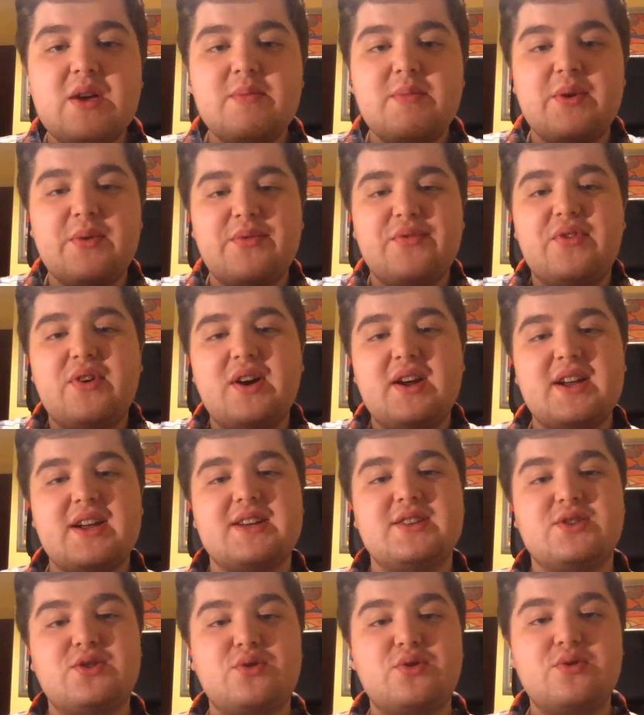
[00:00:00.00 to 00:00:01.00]
But before I
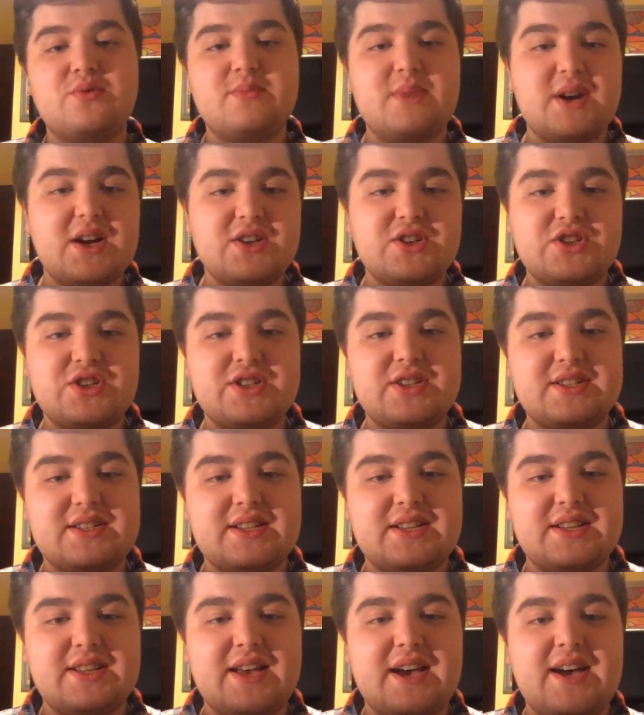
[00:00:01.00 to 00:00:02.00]
get too much
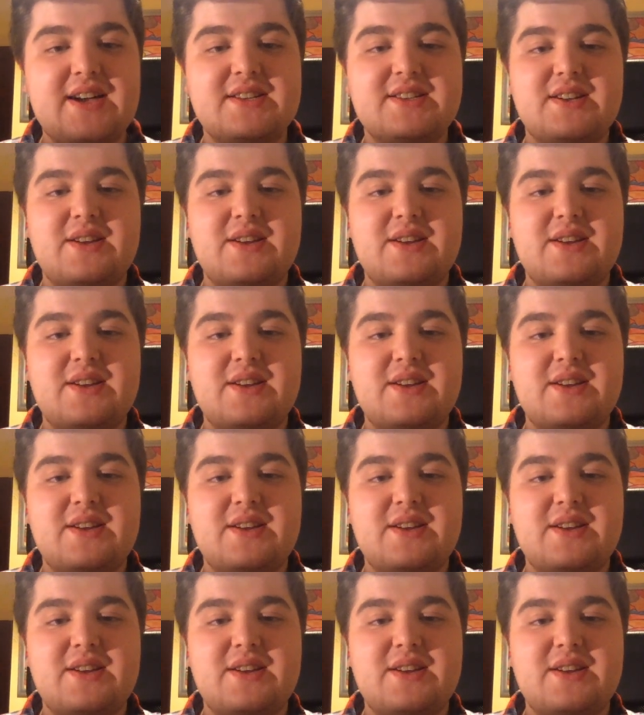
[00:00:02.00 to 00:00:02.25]
into that,